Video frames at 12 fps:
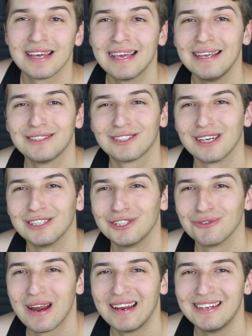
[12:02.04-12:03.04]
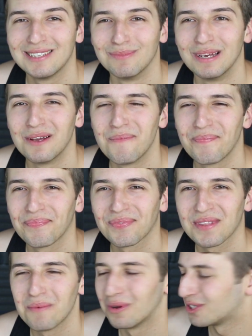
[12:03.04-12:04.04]
the heat just like drains me.
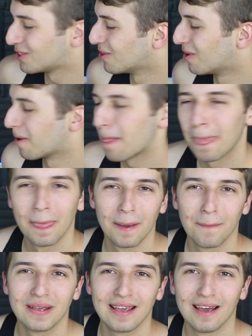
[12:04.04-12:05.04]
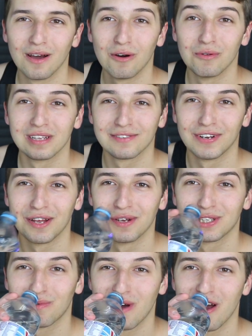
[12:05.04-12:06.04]
I'm not sure. But yeah, all this video
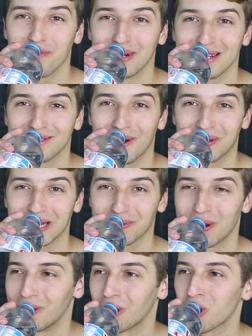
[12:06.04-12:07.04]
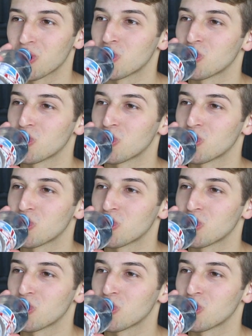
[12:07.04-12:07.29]
is 12 minutes long. That's quite long.